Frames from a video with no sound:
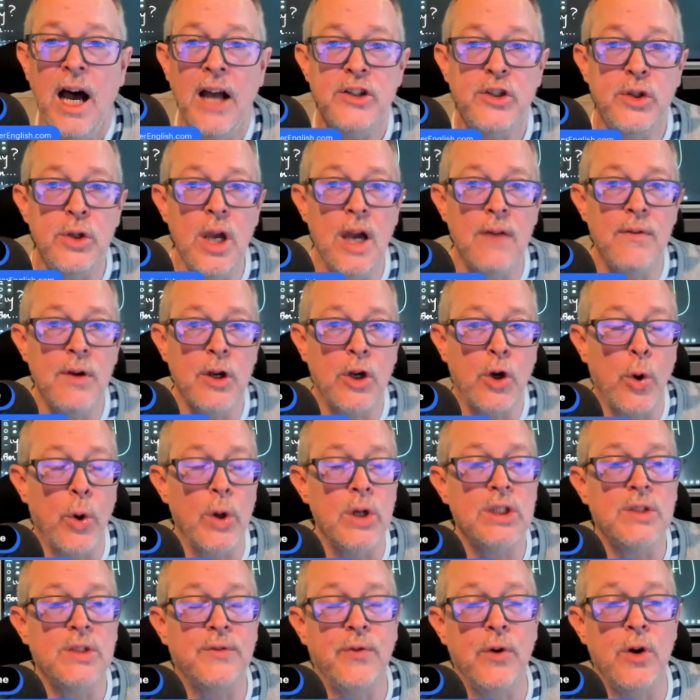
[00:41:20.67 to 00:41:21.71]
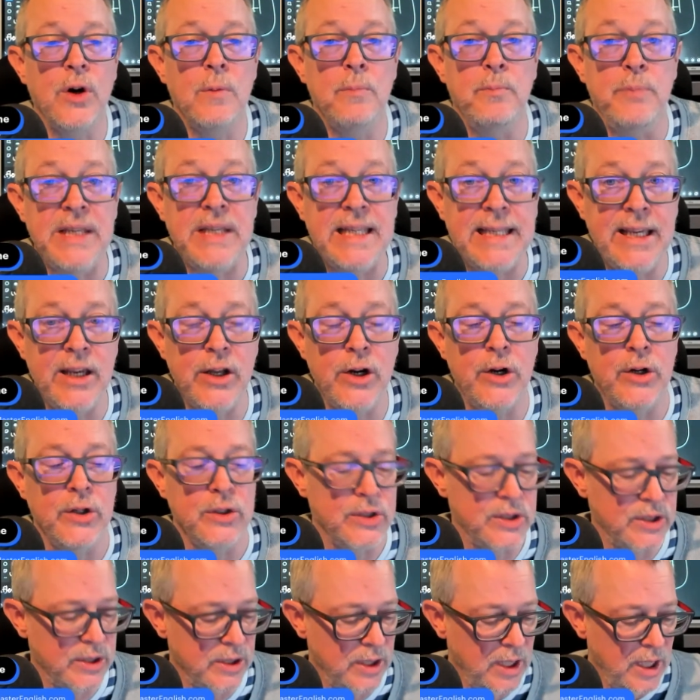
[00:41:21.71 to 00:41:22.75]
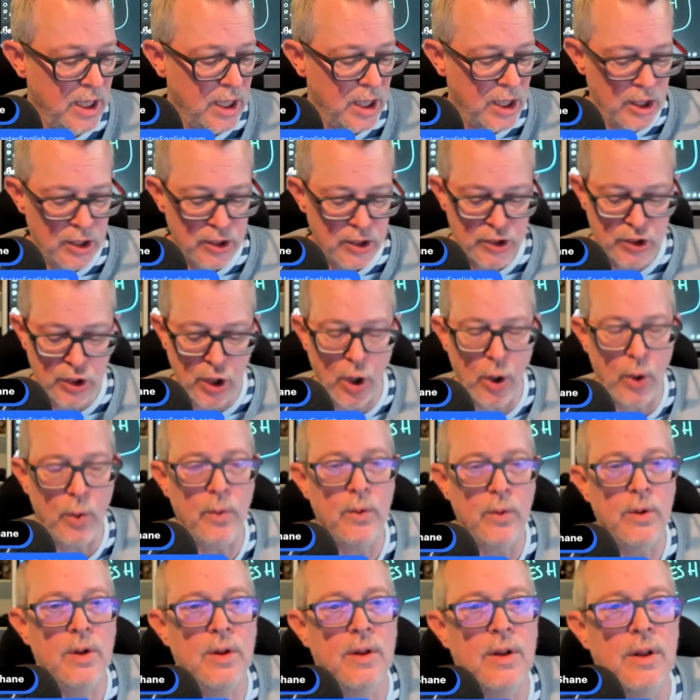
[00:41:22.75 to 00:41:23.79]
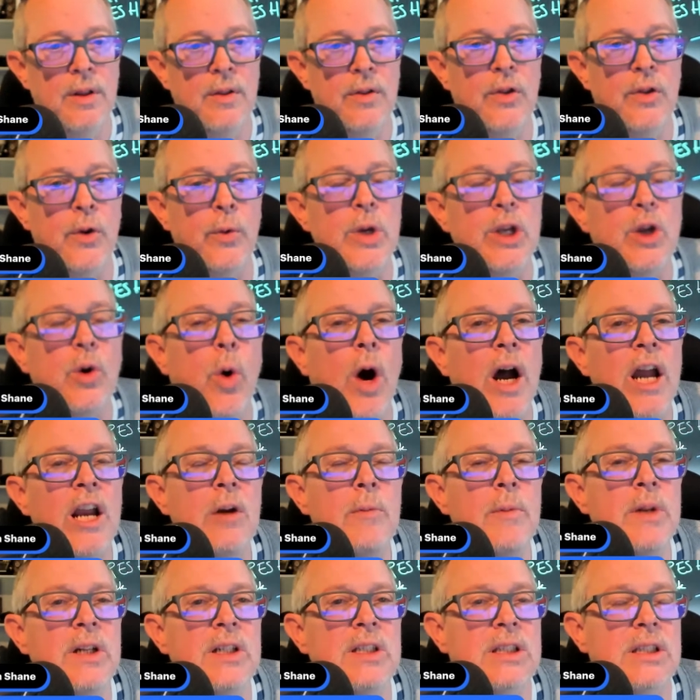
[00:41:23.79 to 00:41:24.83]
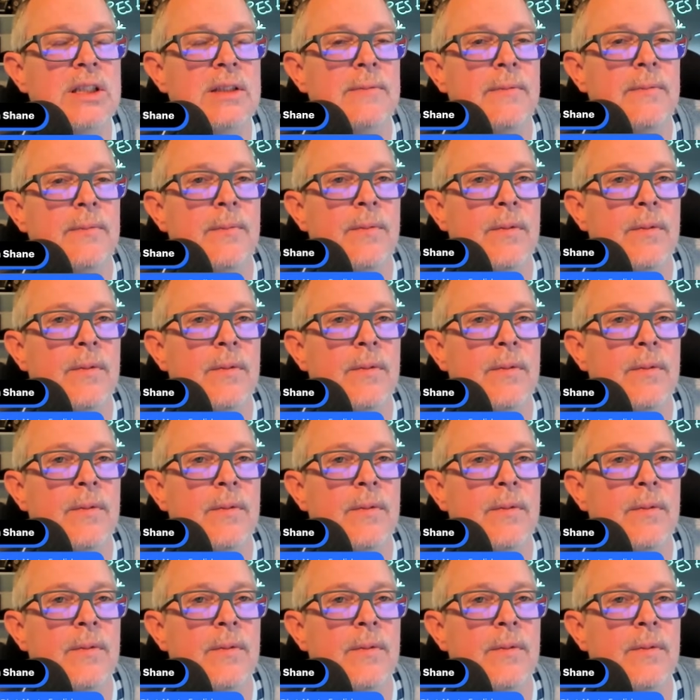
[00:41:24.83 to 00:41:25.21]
Do you have a course for beginners? So the requirements.